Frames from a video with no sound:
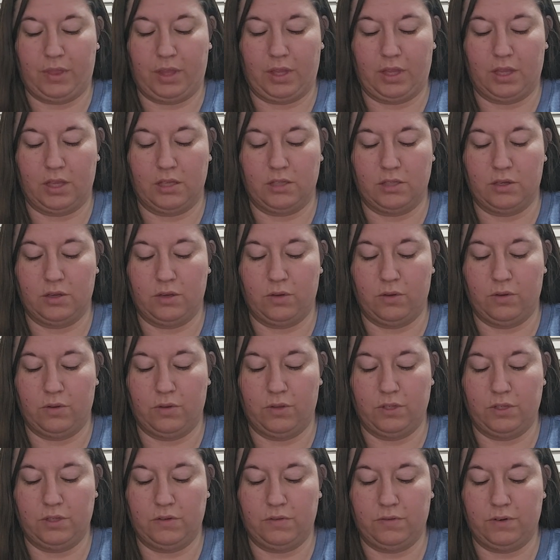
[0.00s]
So
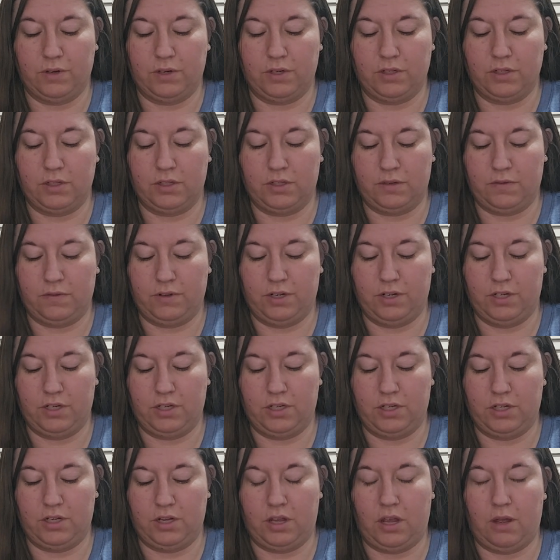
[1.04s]
this first
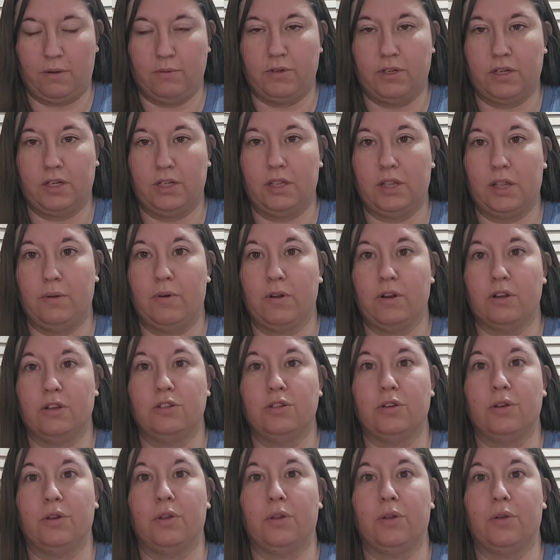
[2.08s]
finished object that I want to
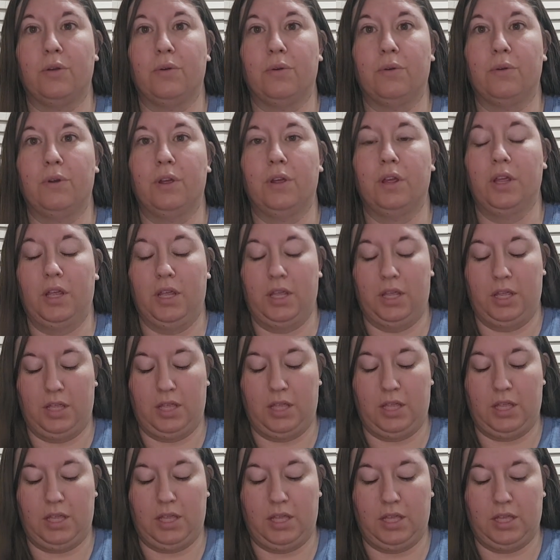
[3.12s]
show you
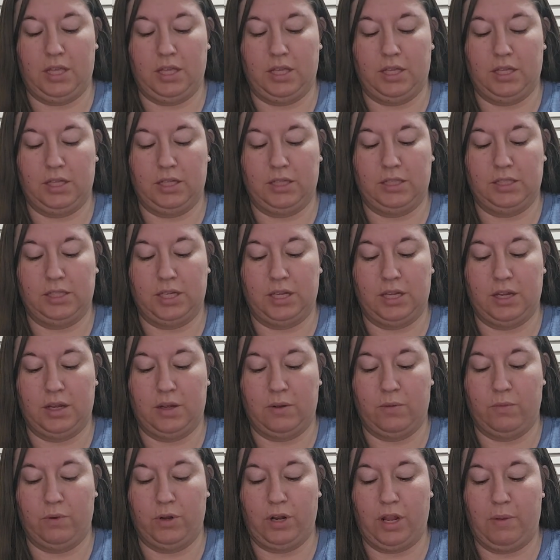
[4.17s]
is
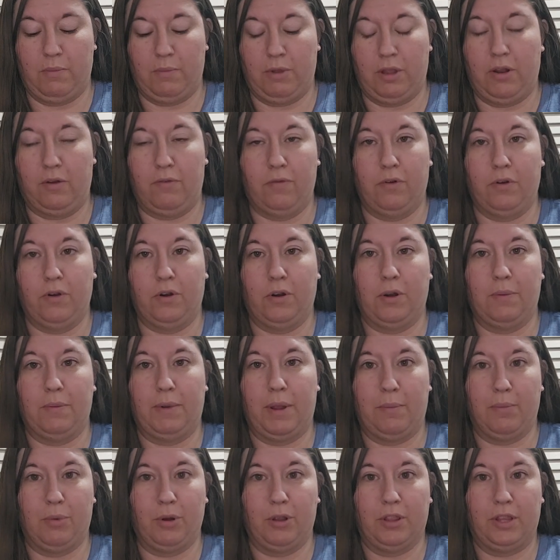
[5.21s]
what I made for my
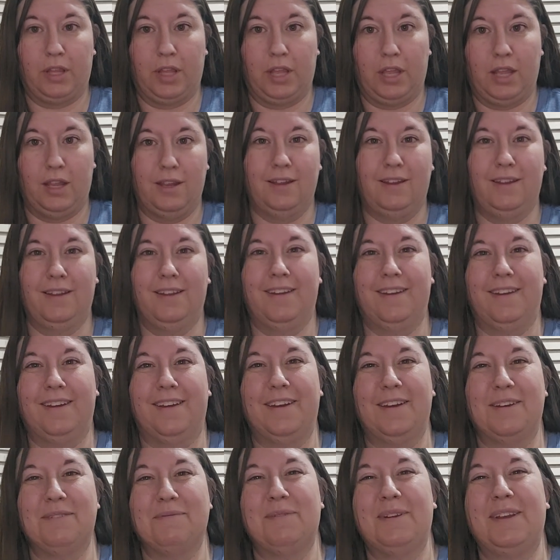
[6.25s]
birthday.
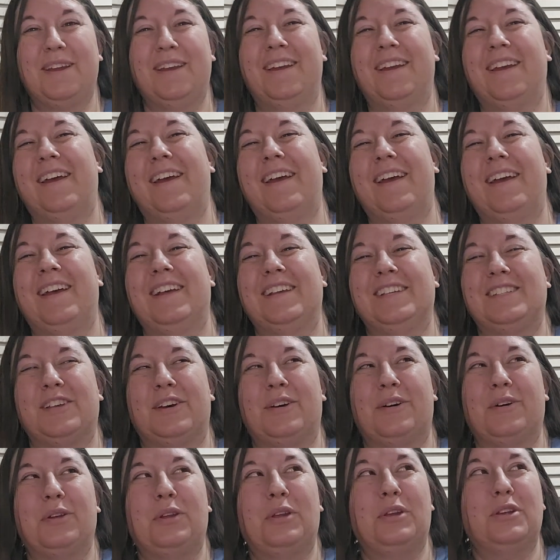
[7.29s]
um,
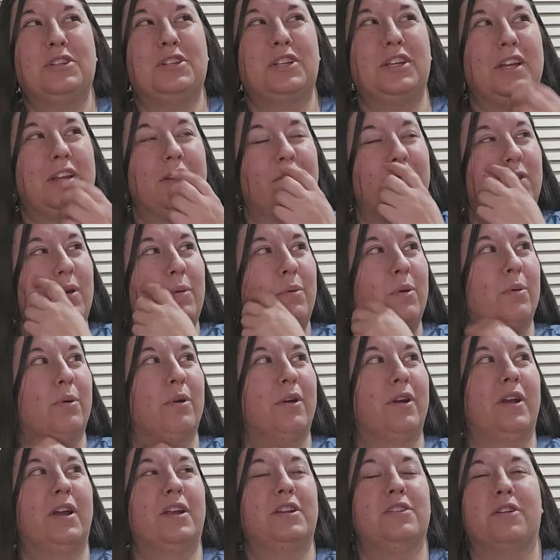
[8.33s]
so usually in
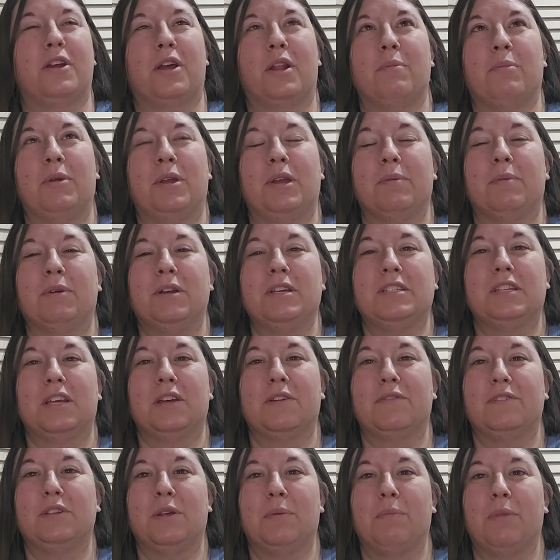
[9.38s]
February I try to make
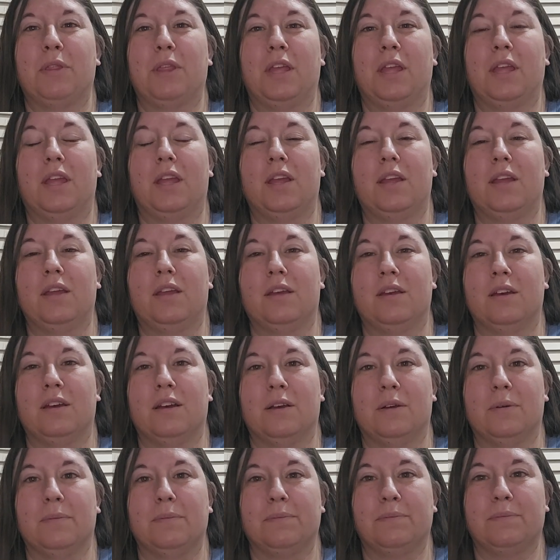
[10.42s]
myself something
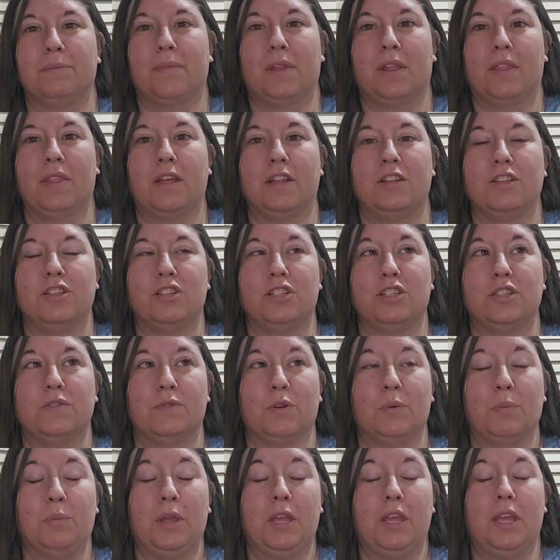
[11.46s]
that's just for
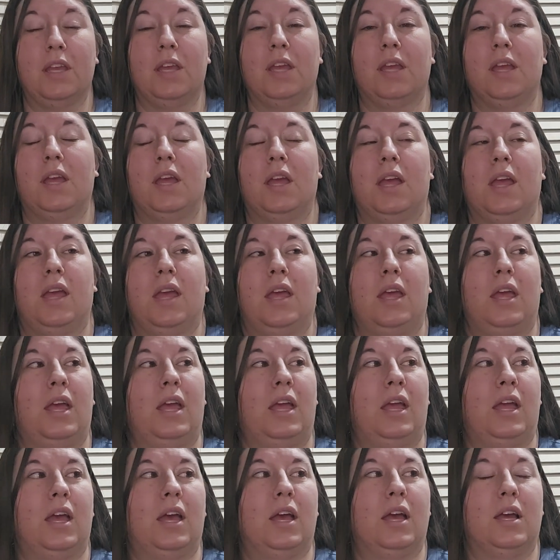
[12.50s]
me,
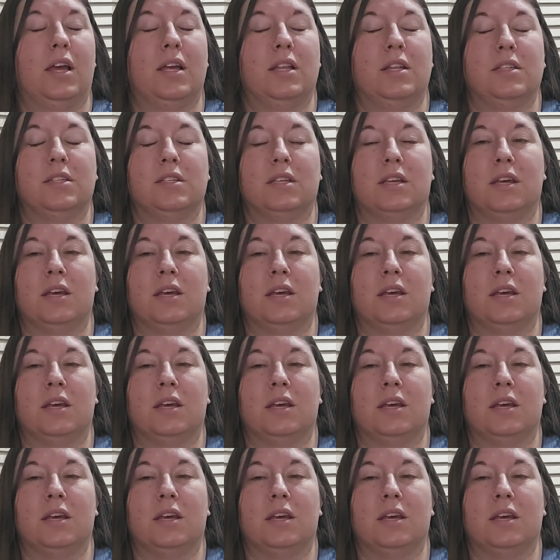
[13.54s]
and